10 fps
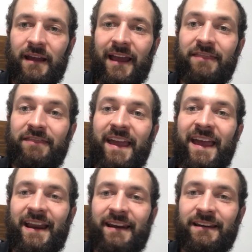and
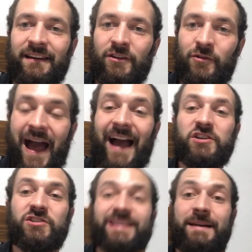then you
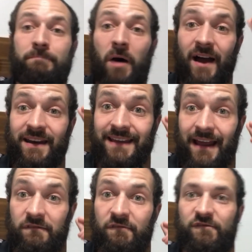actually embody
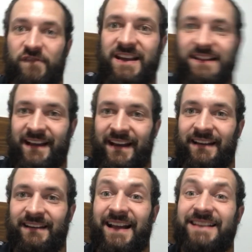that feeling
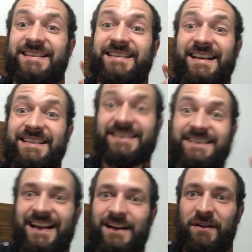that's
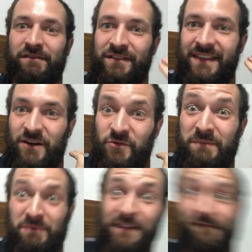necessary for that
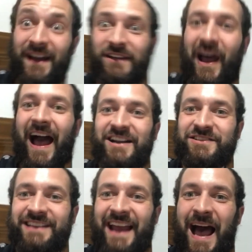ripple effect to
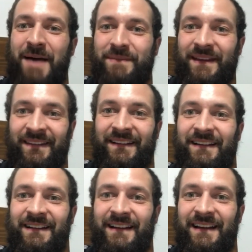actually happen.
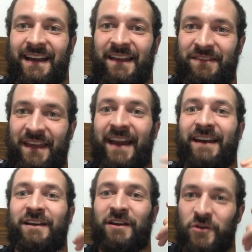And
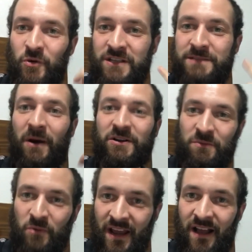then you inspire
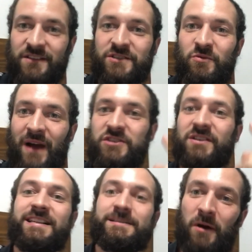someone else who
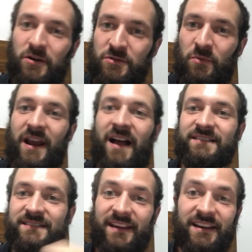actually inspires someone
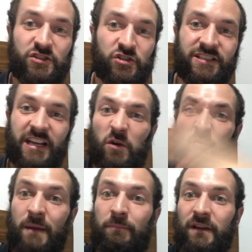else, and then it's just like a
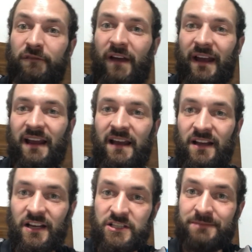ripple effect,
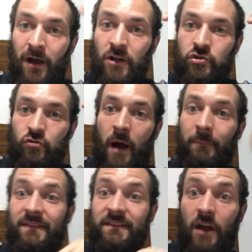a small
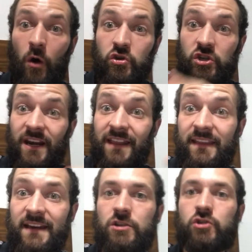drop in the ocean, and
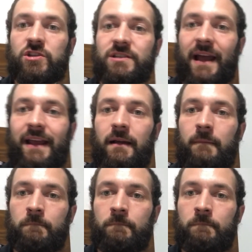then it just like